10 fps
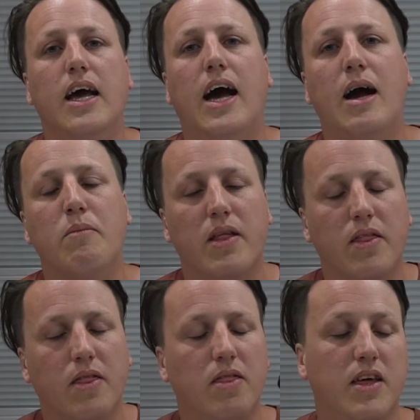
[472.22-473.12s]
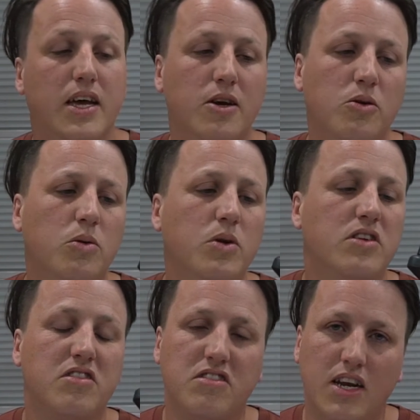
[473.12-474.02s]
The Hill
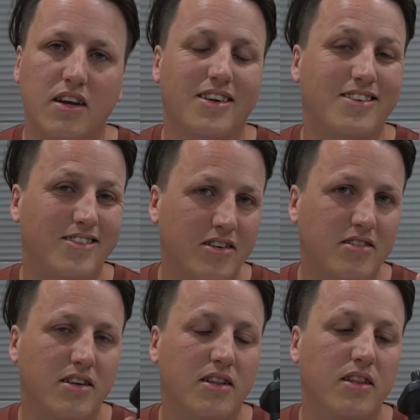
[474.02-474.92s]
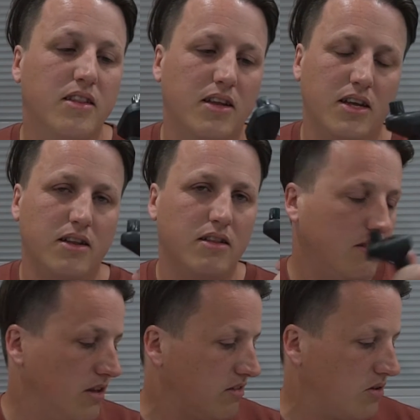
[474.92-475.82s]
Descend Assist in
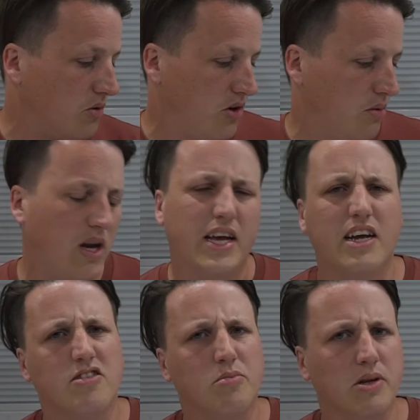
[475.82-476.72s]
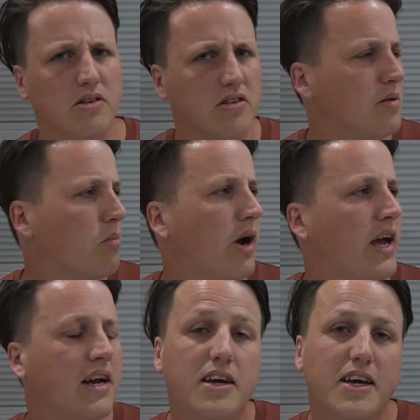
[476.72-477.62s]
this little unit, well, I guess it's built into the
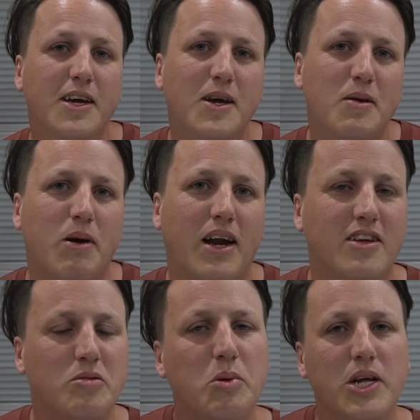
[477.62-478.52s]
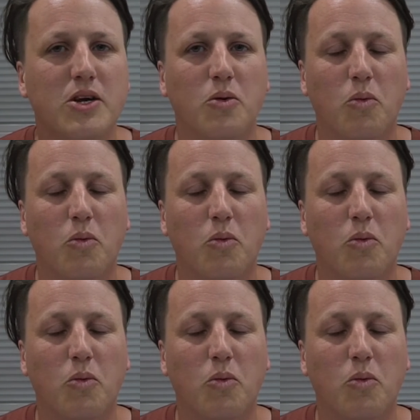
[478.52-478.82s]
brain, but it's pretty cool.